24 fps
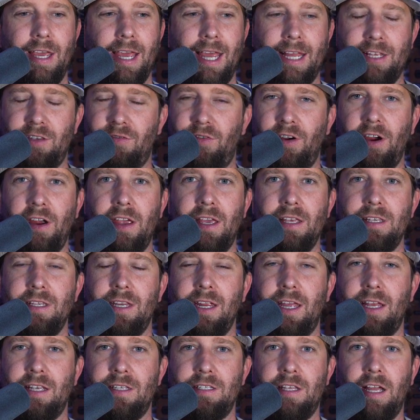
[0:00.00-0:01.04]
it's very easy
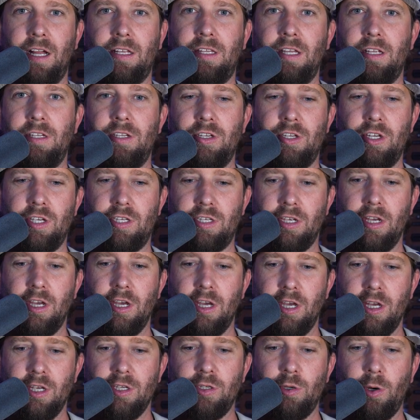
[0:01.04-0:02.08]
to get sucked into just
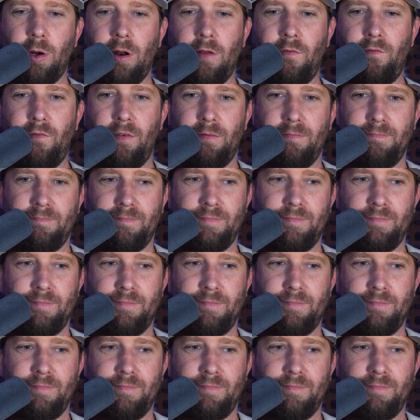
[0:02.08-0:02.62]
sort of